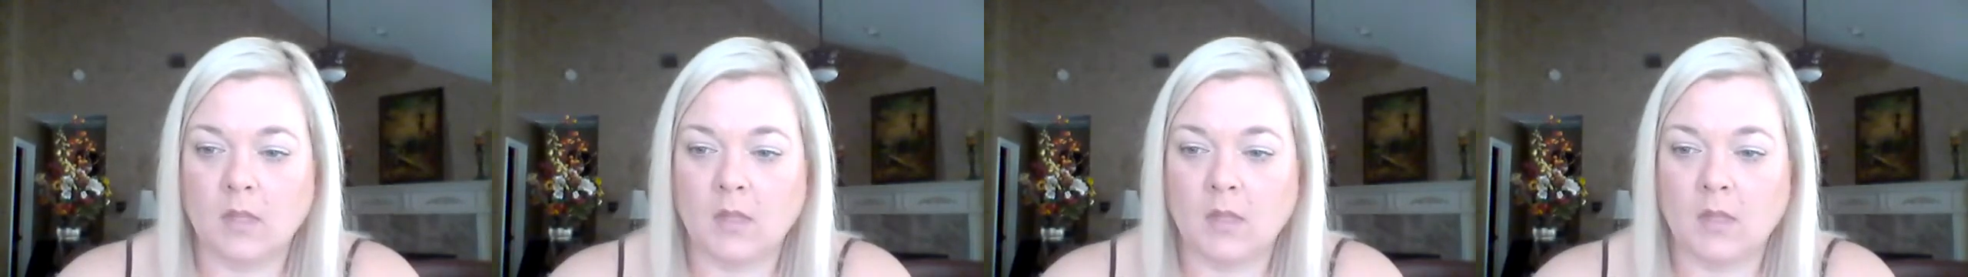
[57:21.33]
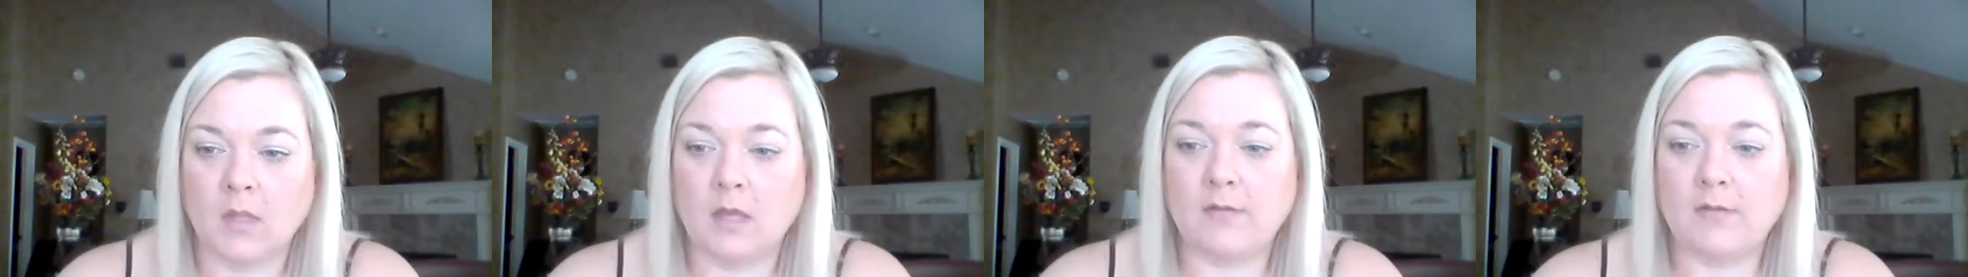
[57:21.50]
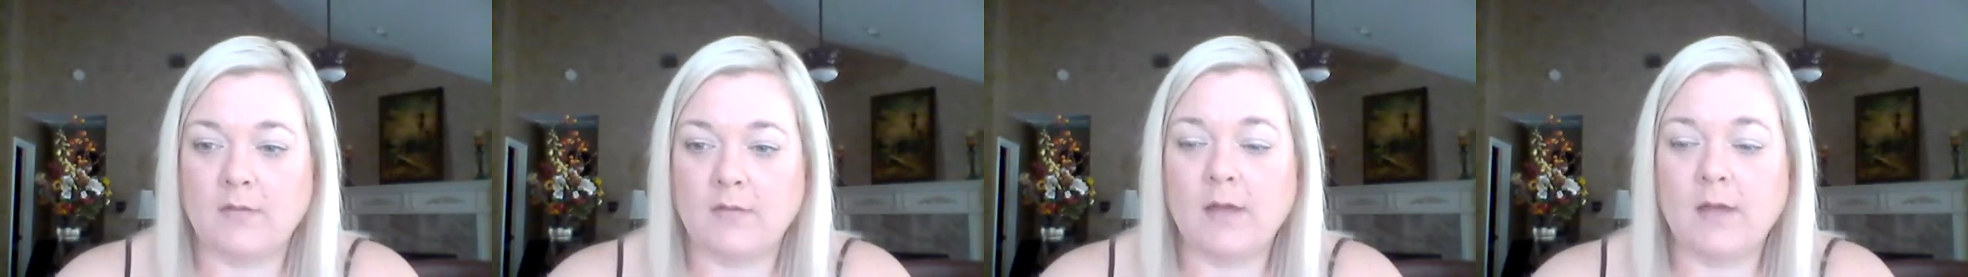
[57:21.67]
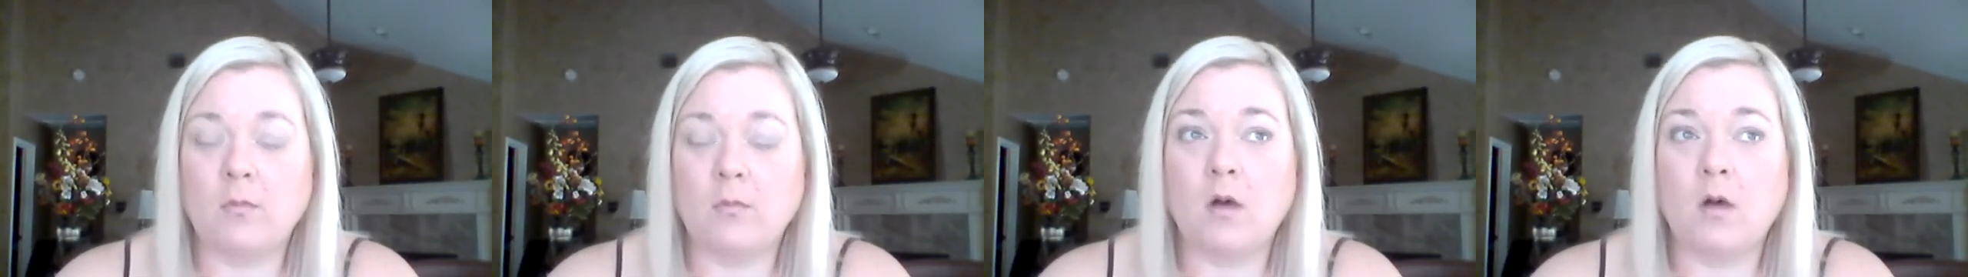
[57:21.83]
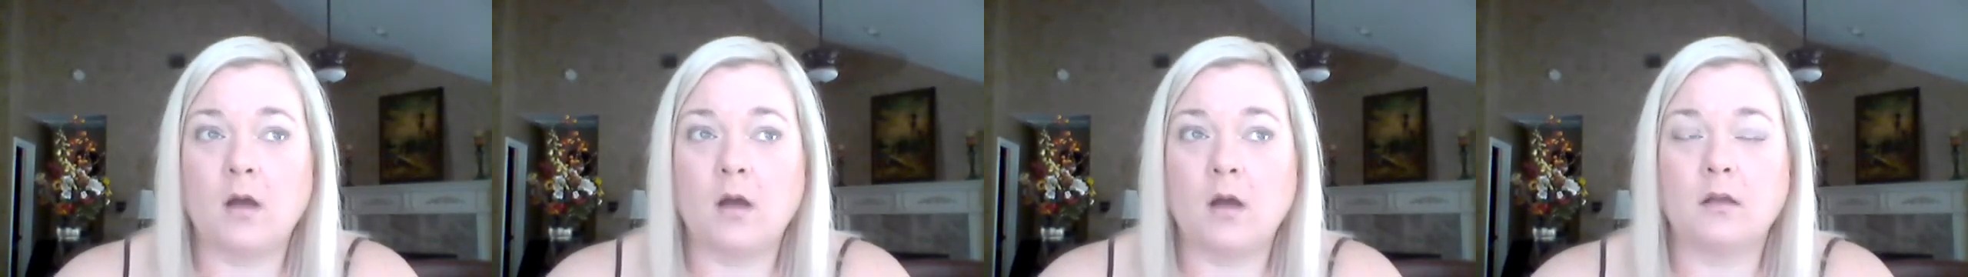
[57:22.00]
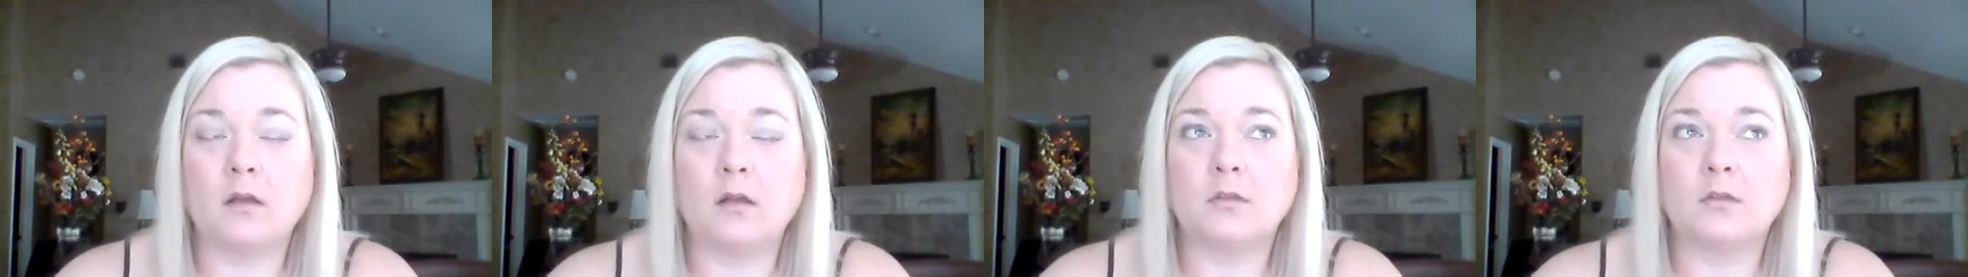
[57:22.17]
If I
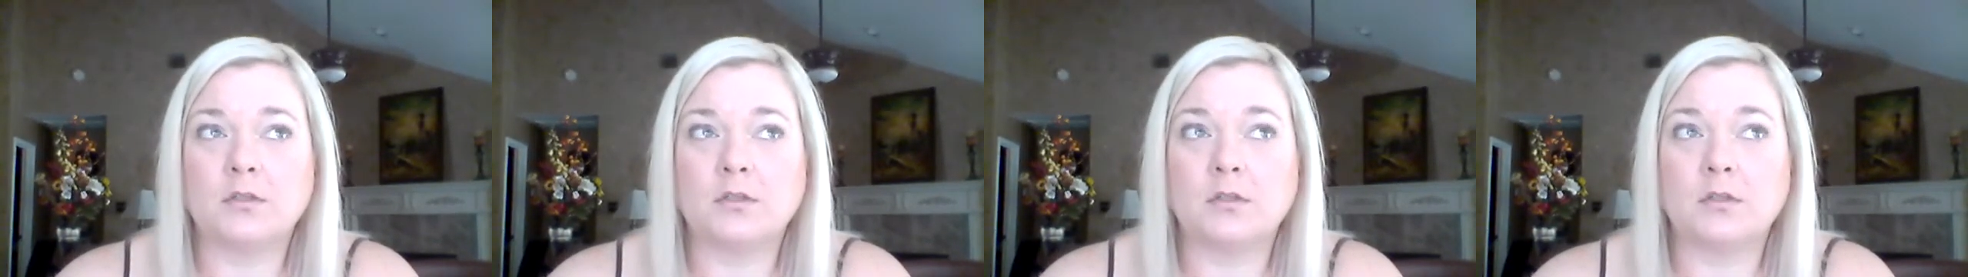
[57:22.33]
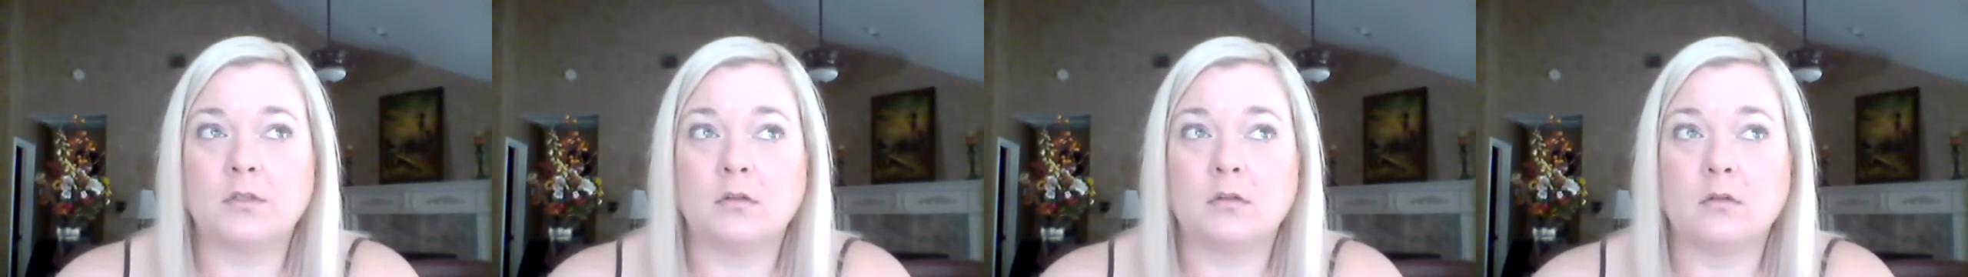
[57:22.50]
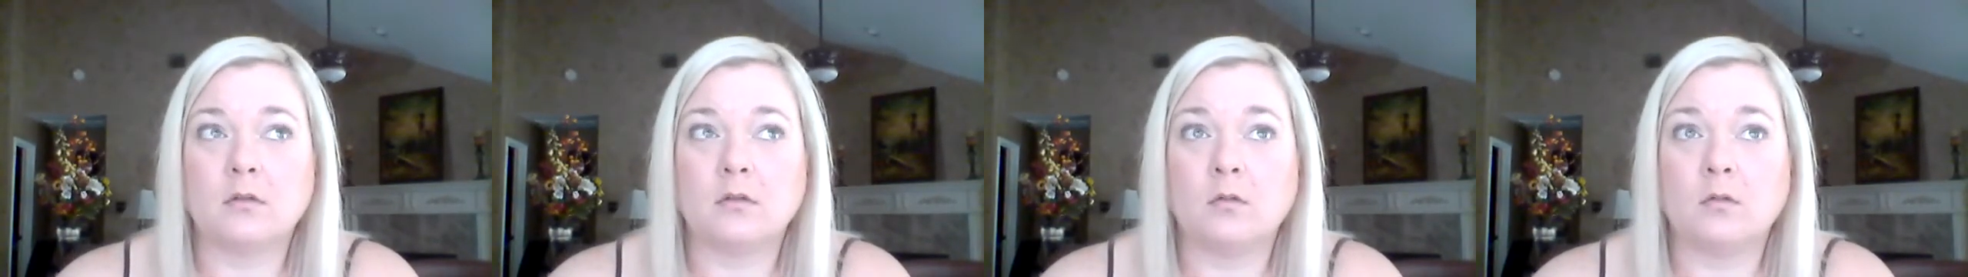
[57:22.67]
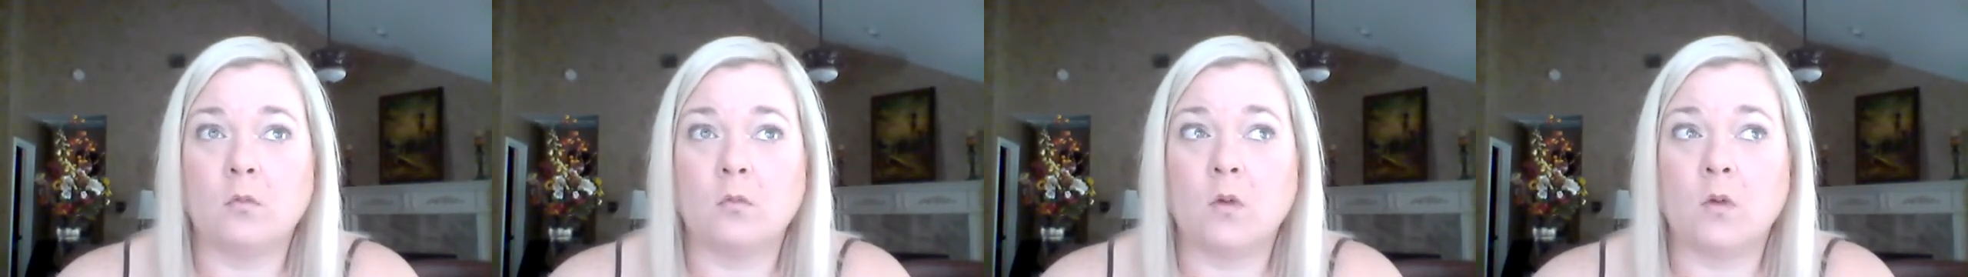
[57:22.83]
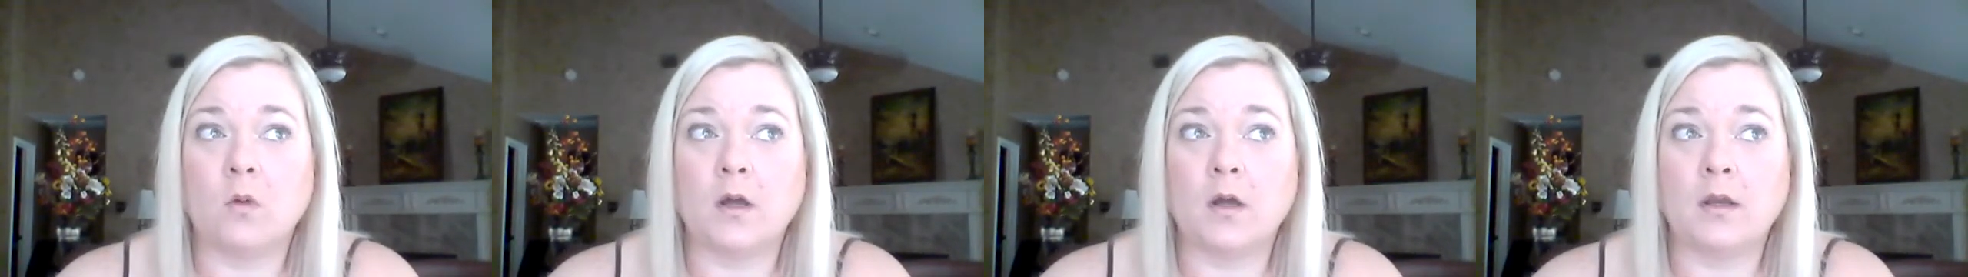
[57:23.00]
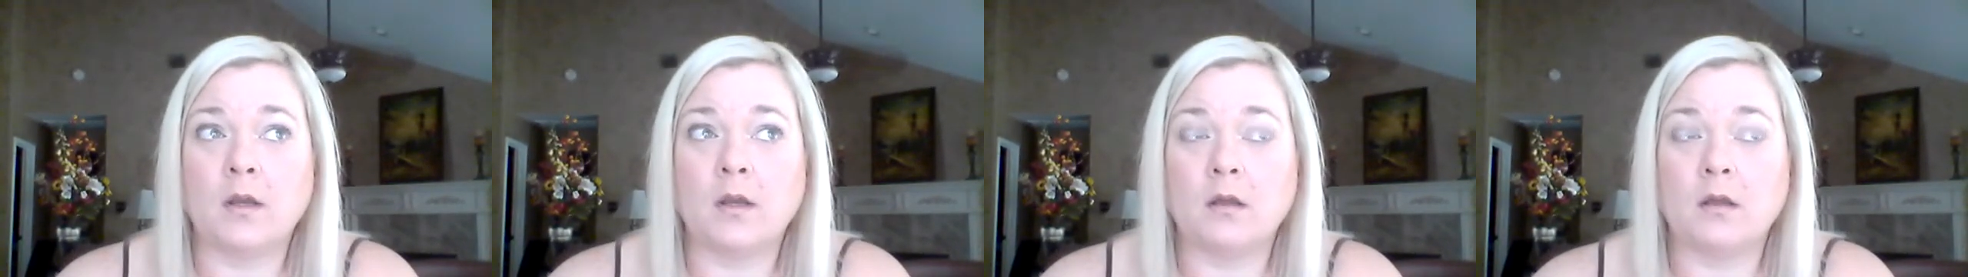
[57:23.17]
watch
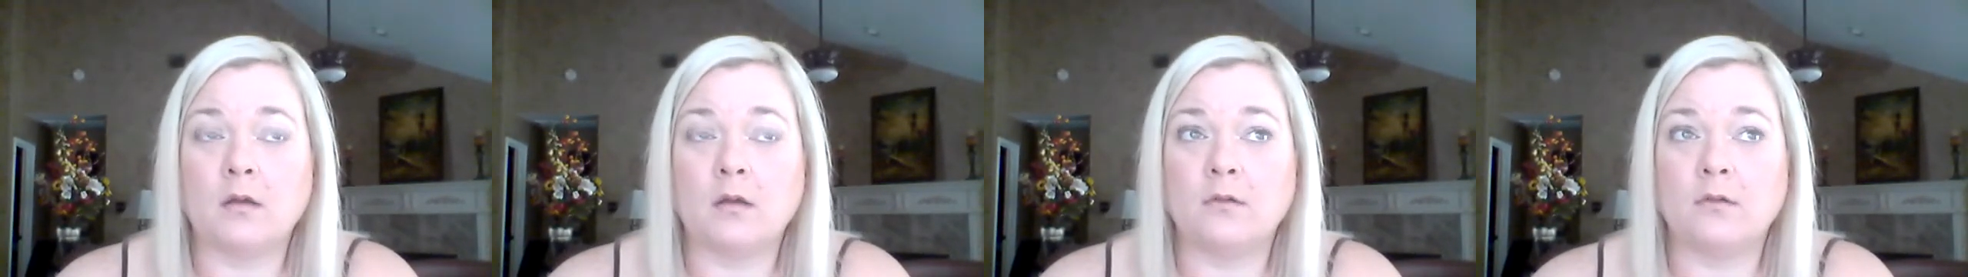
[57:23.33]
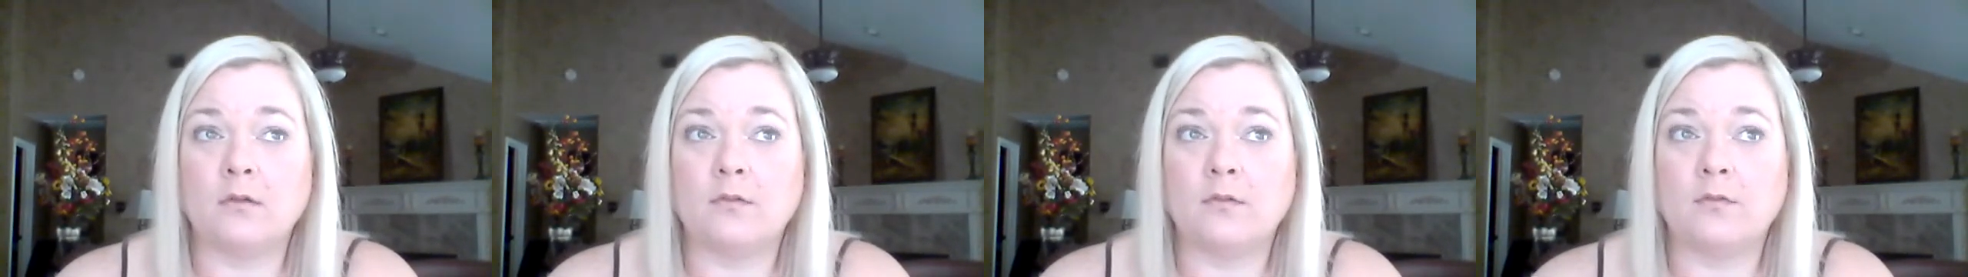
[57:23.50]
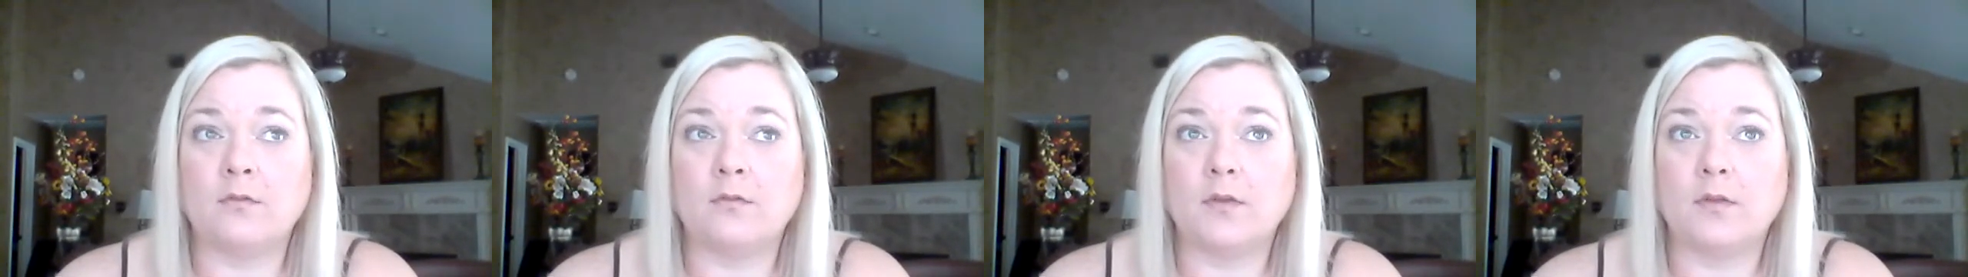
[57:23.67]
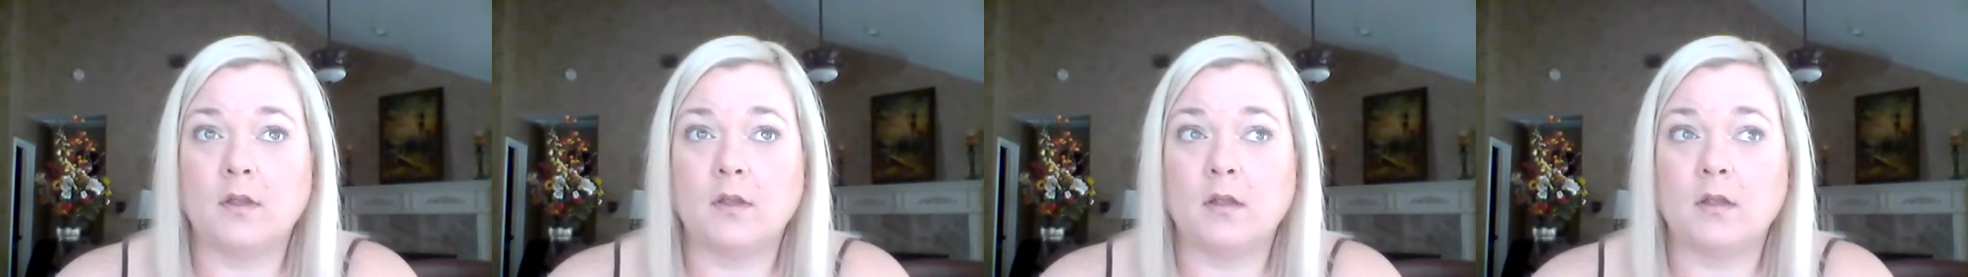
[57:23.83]
one of